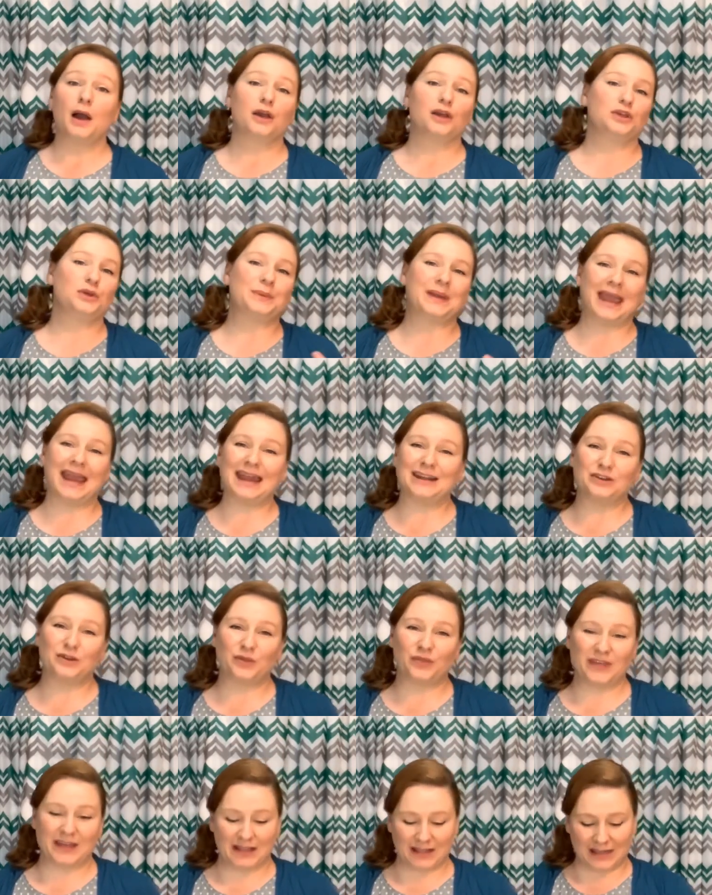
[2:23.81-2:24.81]
You can do
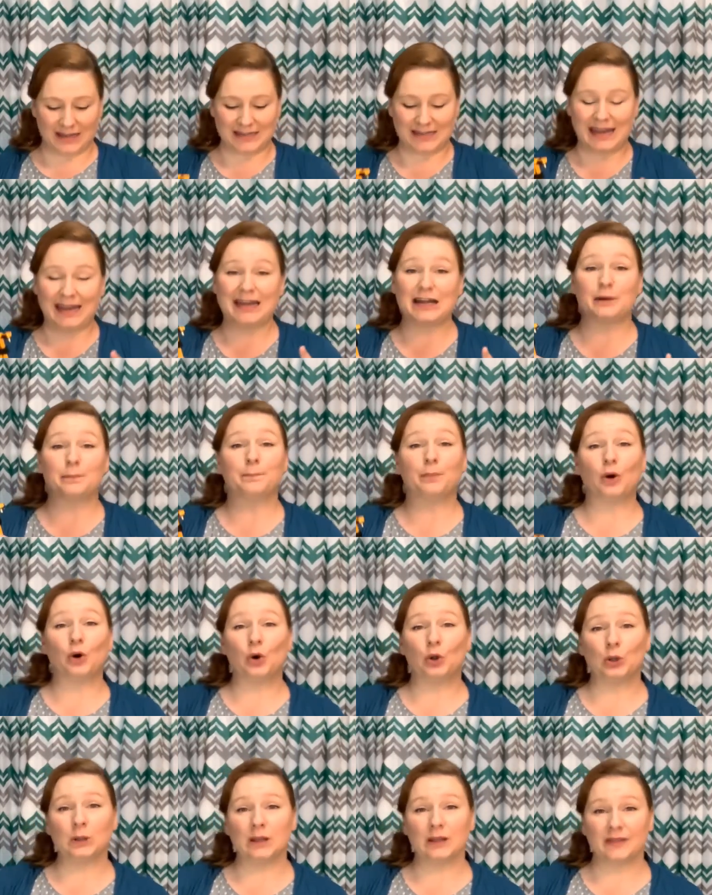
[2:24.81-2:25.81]
things like taking a
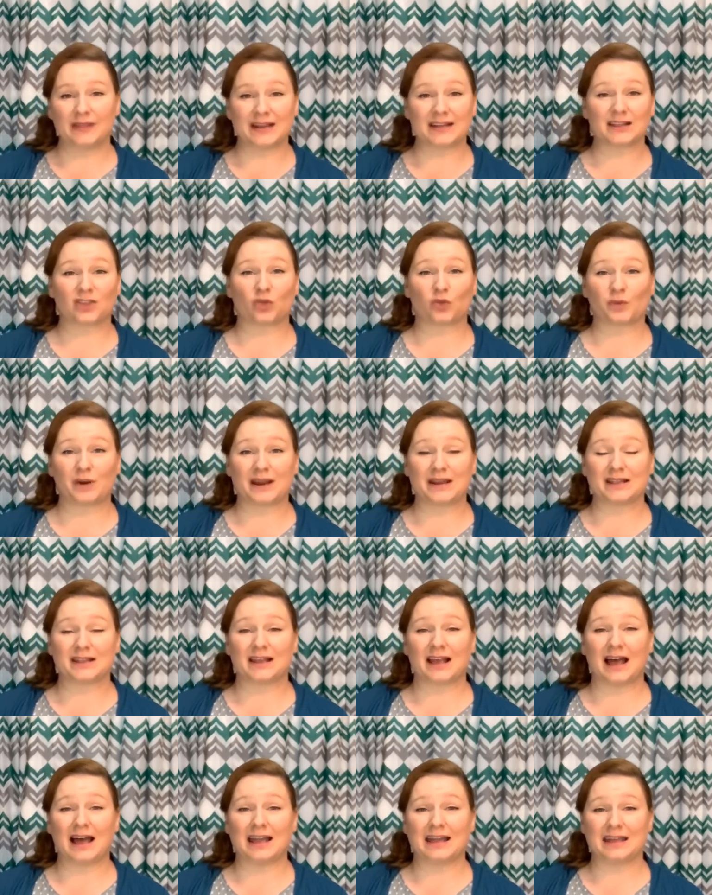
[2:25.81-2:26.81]
bowl that's the right
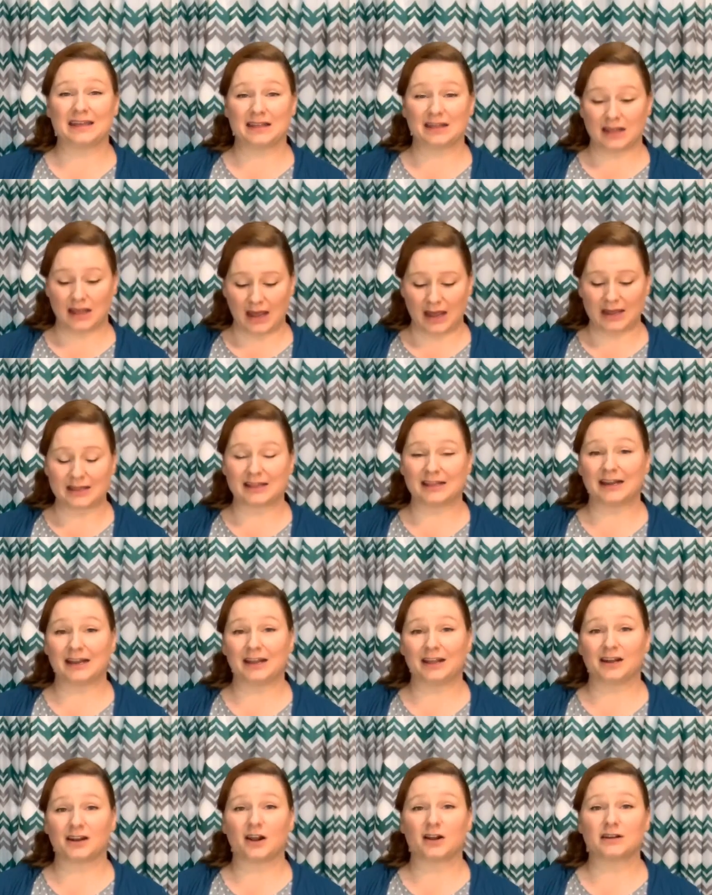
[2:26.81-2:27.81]
size and
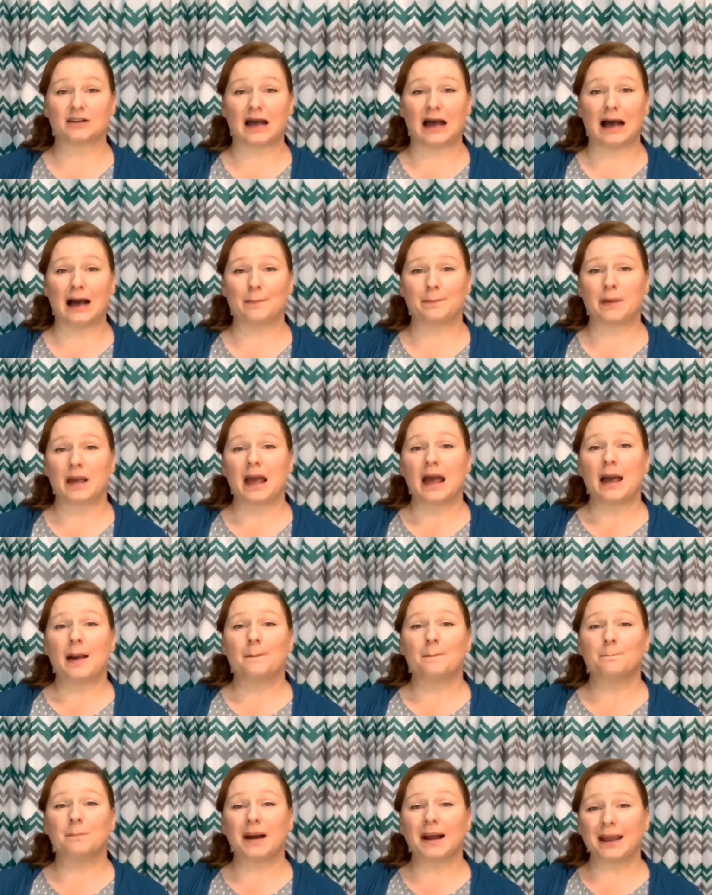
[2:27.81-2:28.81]
setting it on top.
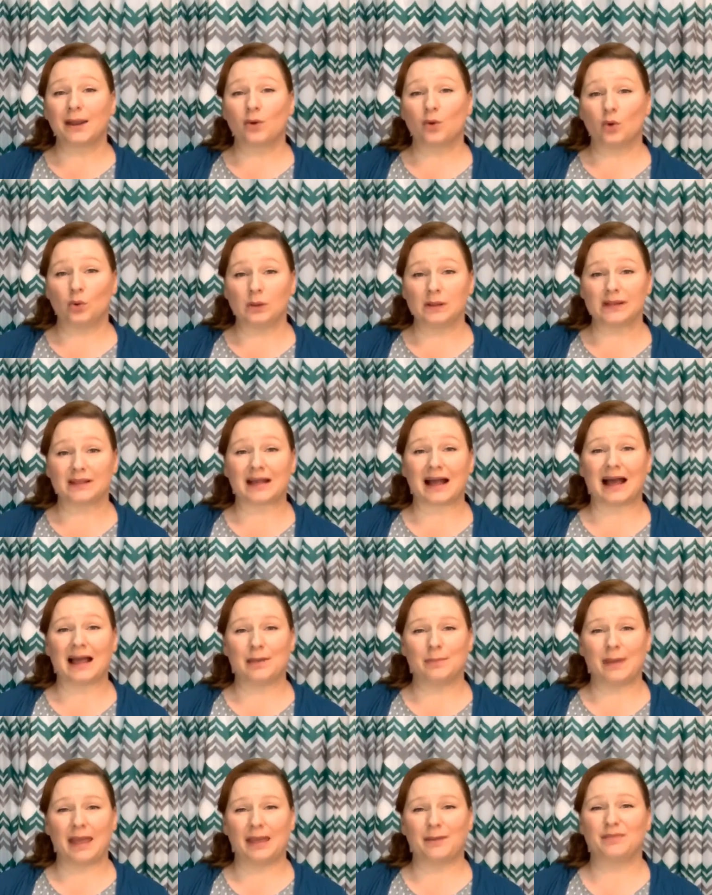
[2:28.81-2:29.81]
My goal is
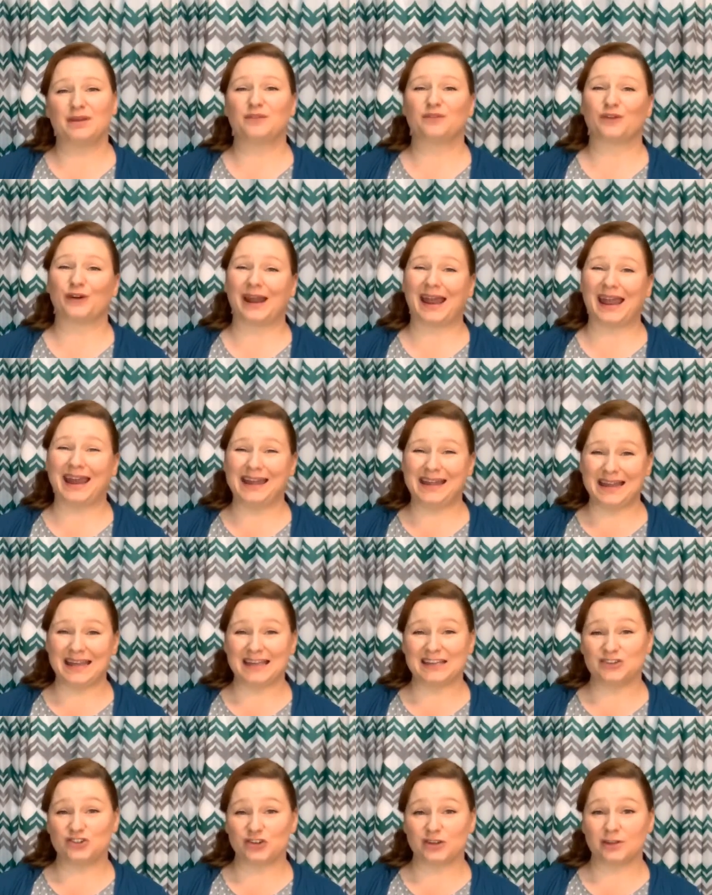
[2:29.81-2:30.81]
I'm aiming for 8
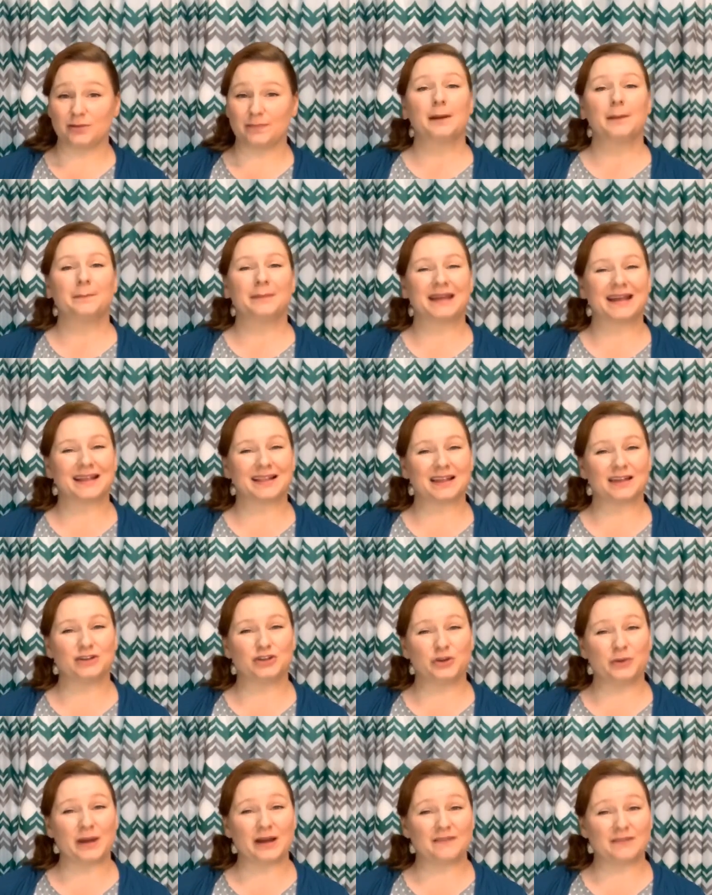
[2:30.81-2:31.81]
inches because I
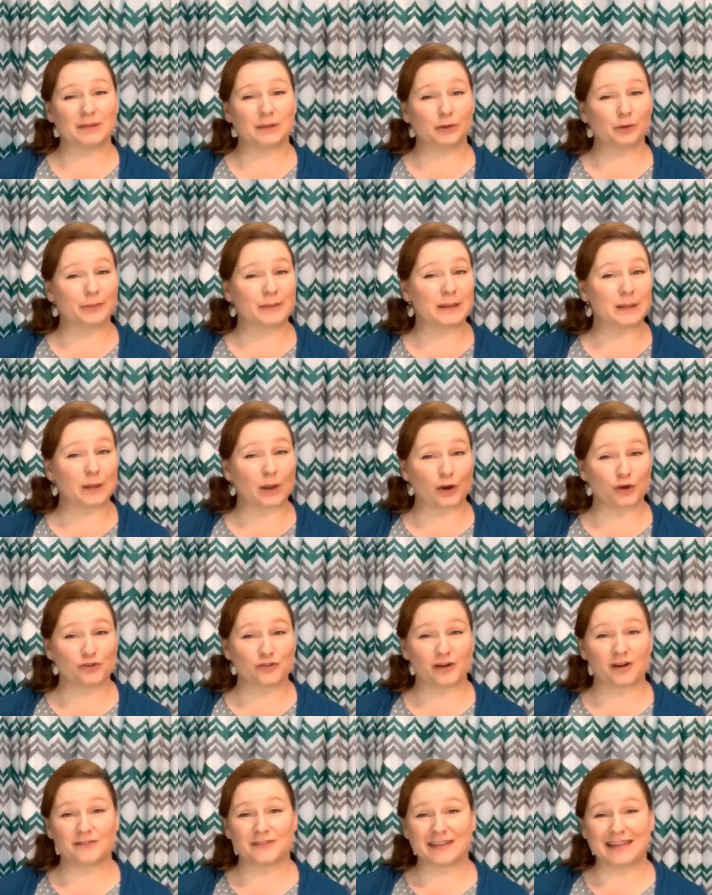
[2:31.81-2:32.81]
do have a little bit
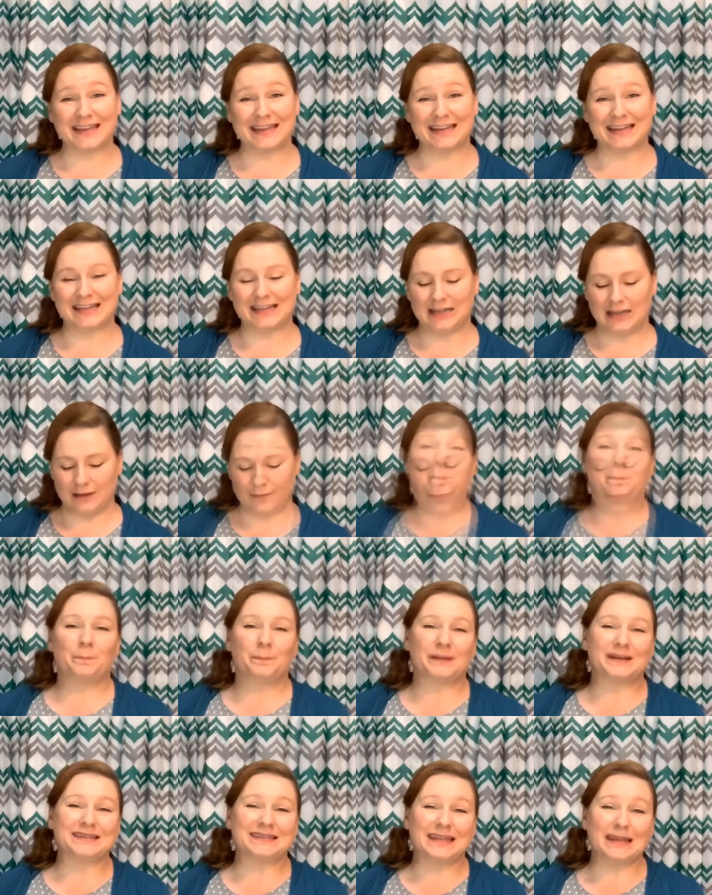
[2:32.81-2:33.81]
larger of a kitty,
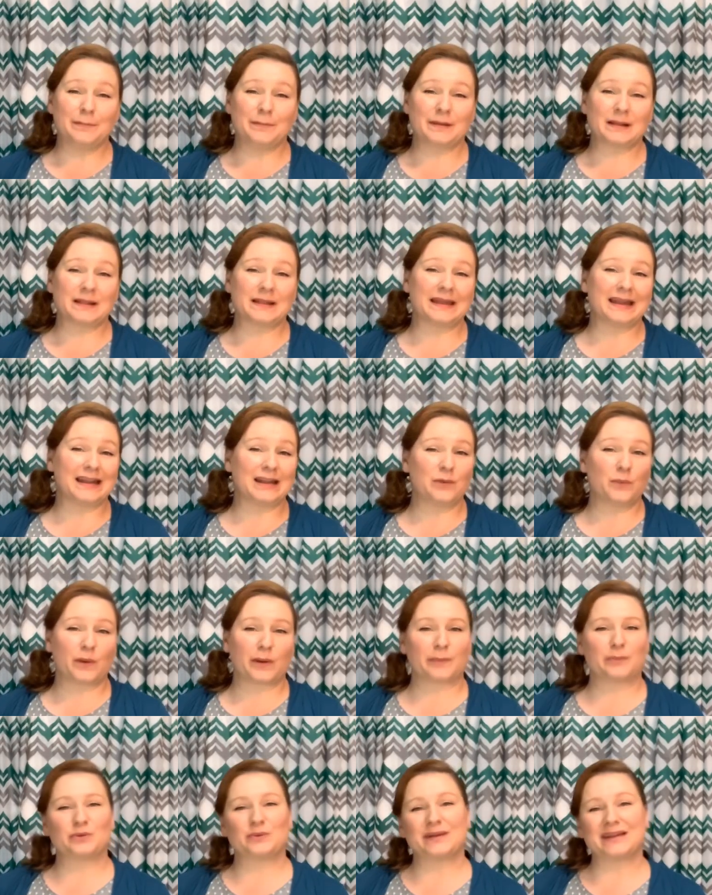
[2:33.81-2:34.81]
but typically anywhere
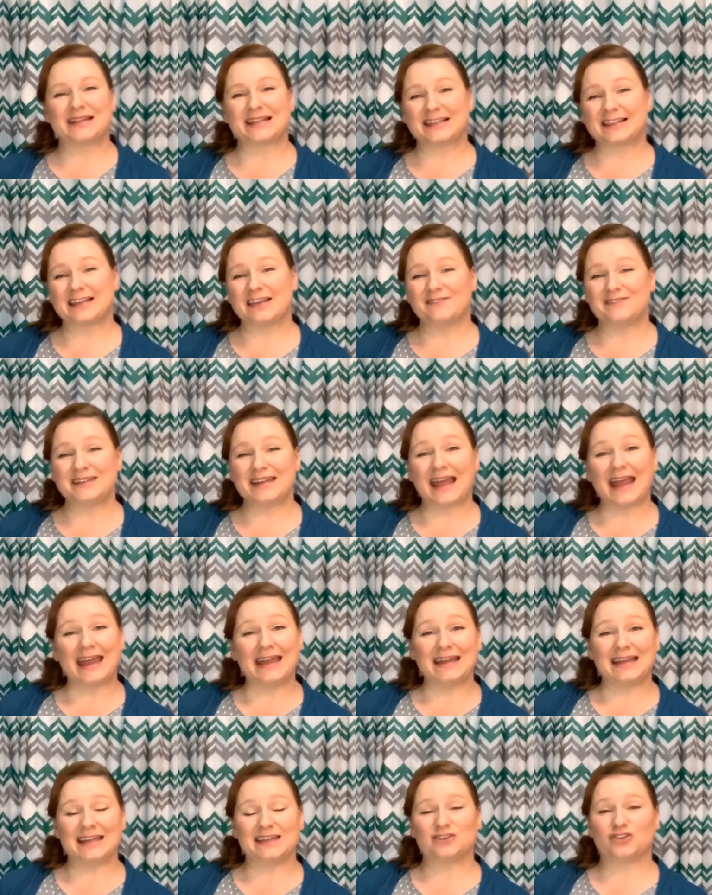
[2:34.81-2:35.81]
between 7 to
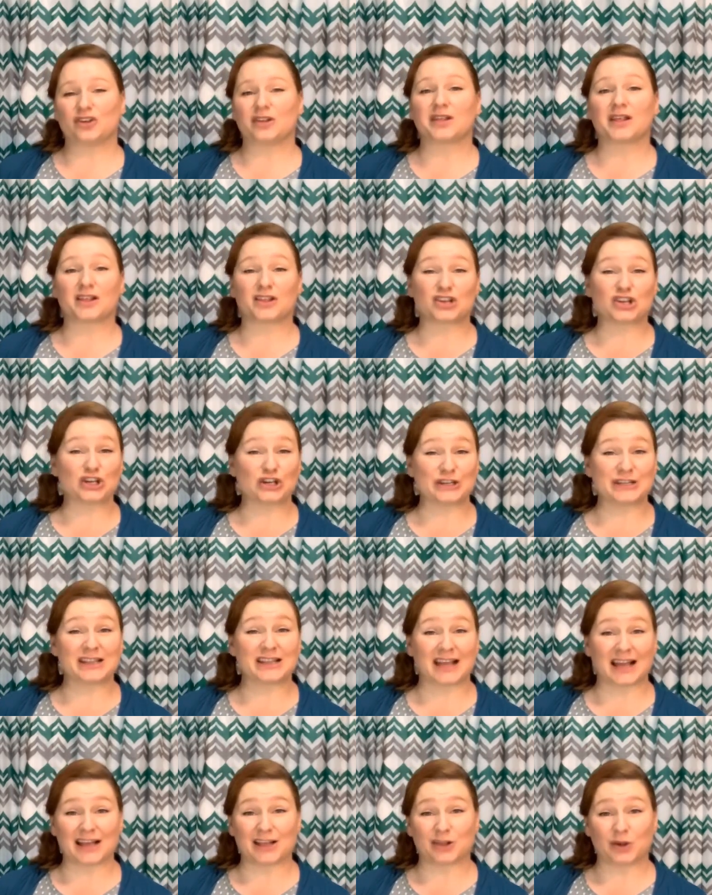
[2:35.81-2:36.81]
8 inches is a good
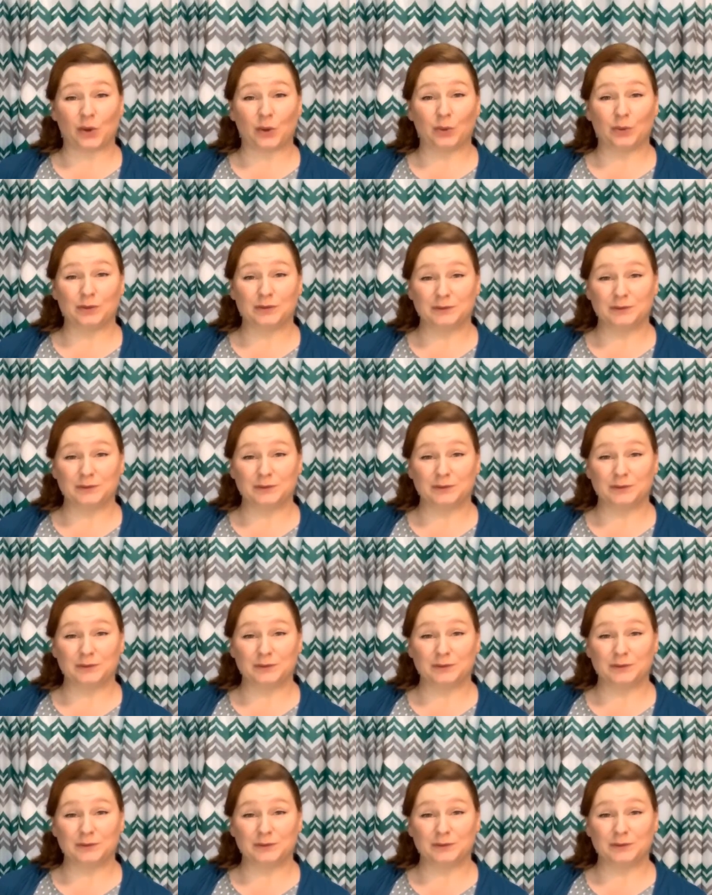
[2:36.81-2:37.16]
size hole.